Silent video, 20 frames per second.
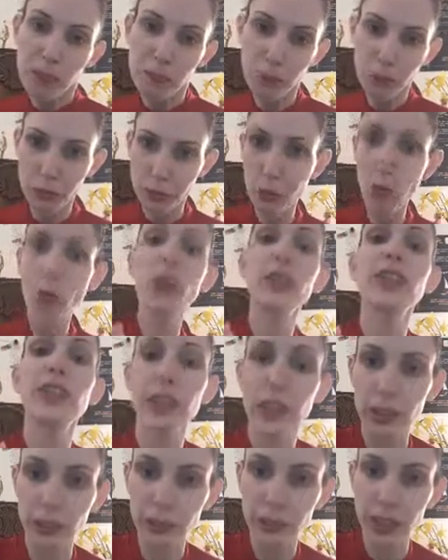
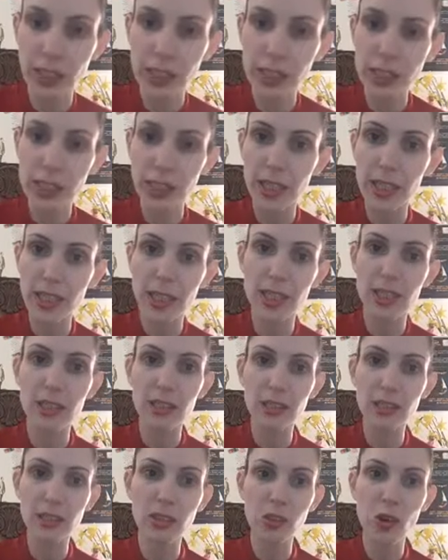provocative, and
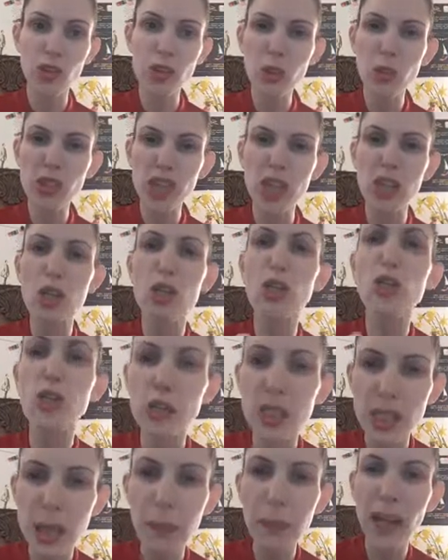also
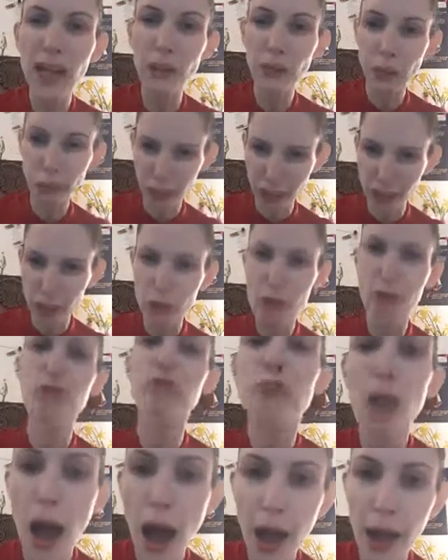some kind of a
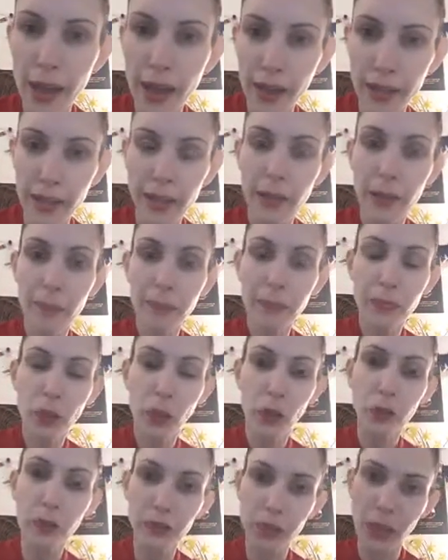cry
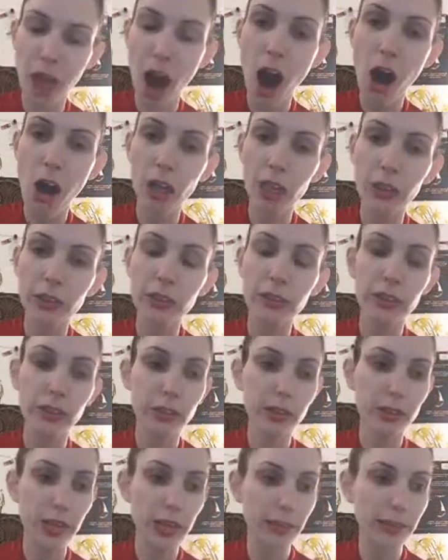of the art
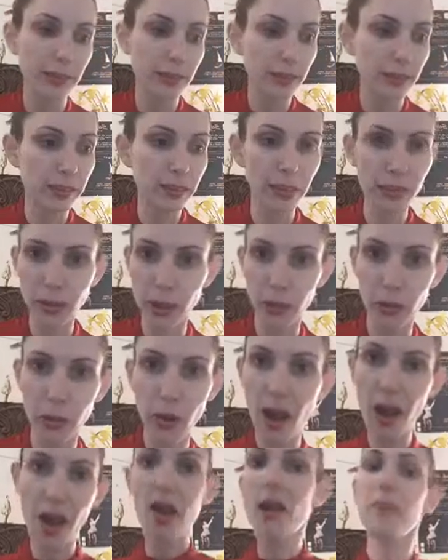that, you know,
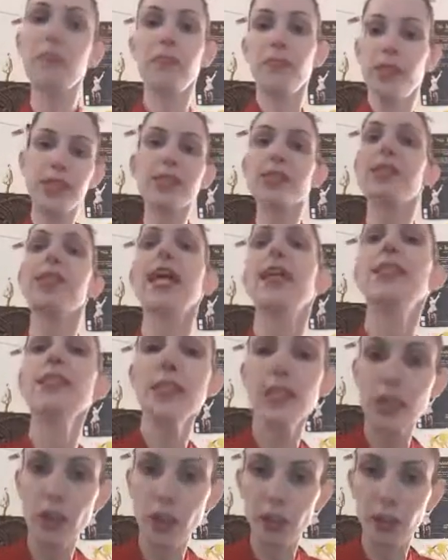I'm this
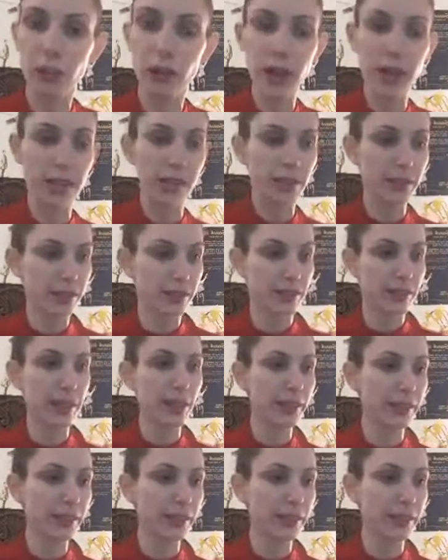dancer and